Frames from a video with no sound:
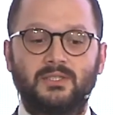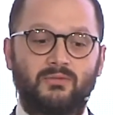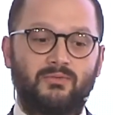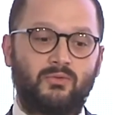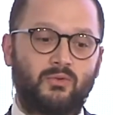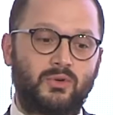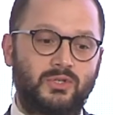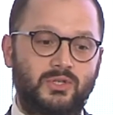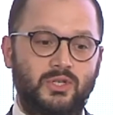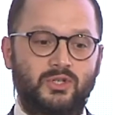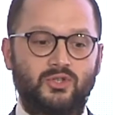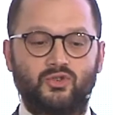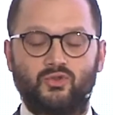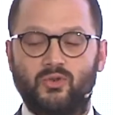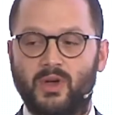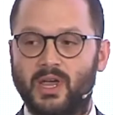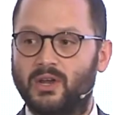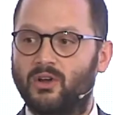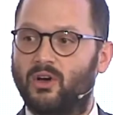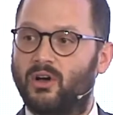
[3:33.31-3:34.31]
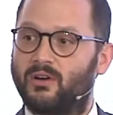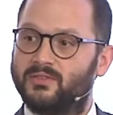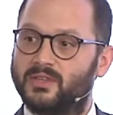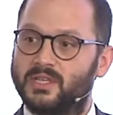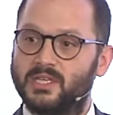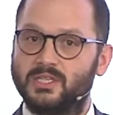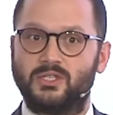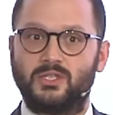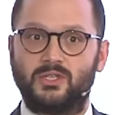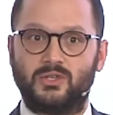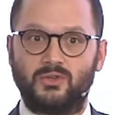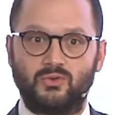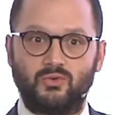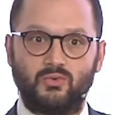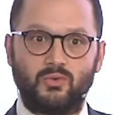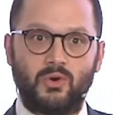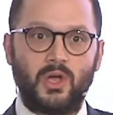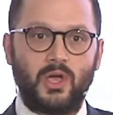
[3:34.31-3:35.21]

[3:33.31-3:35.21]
are forced to trade off these two